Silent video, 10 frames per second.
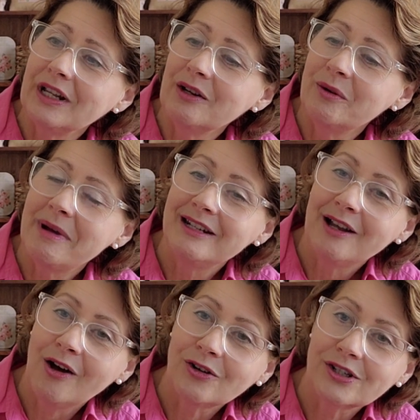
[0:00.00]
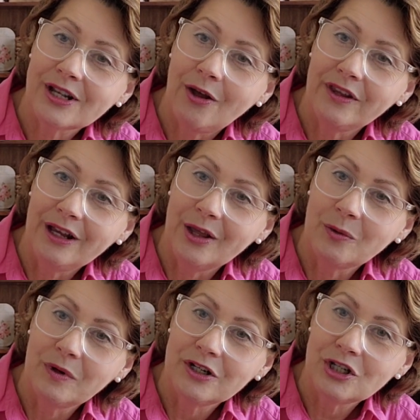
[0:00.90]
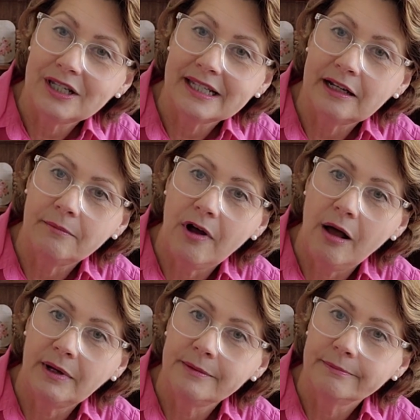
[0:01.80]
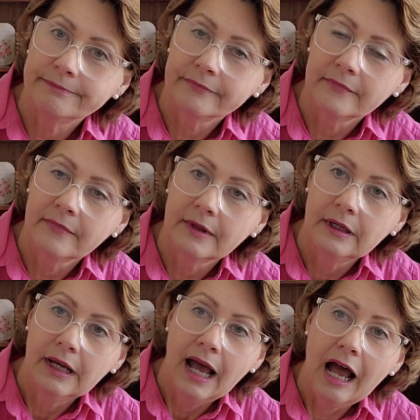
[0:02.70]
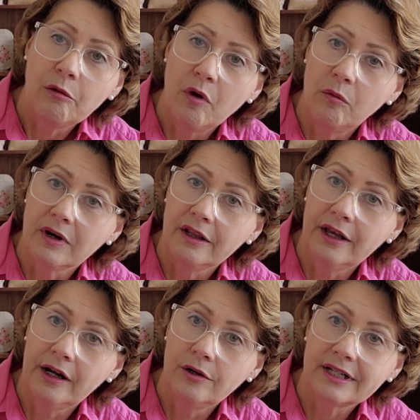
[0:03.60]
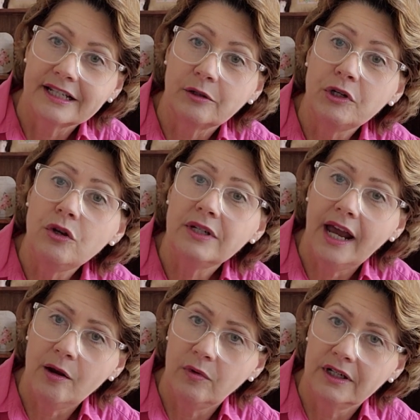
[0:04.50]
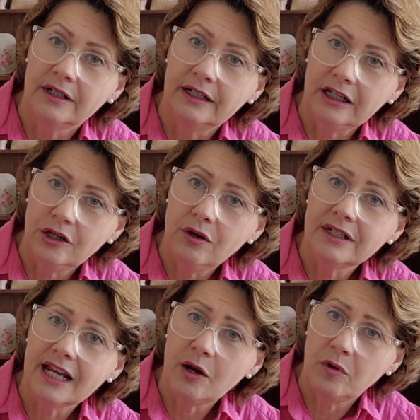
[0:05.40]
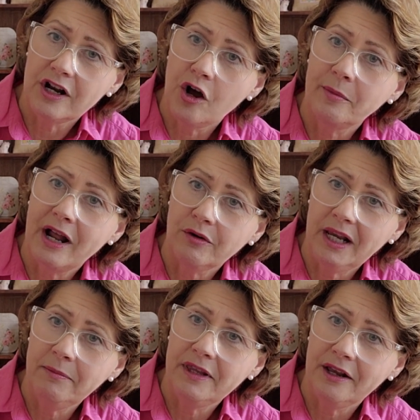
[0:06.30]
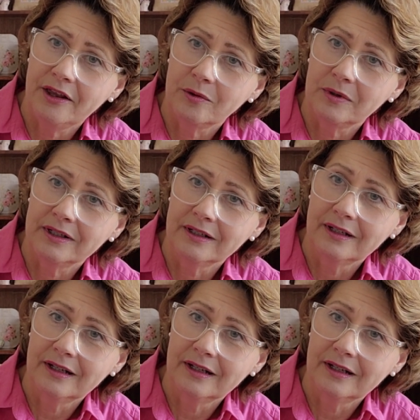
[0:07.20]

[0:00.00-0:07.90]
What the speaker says: And when my daughter saw the other one, she said, Mama, I want one of those. I said, well, you take one, honey. You can take one home and I'll keep the other one.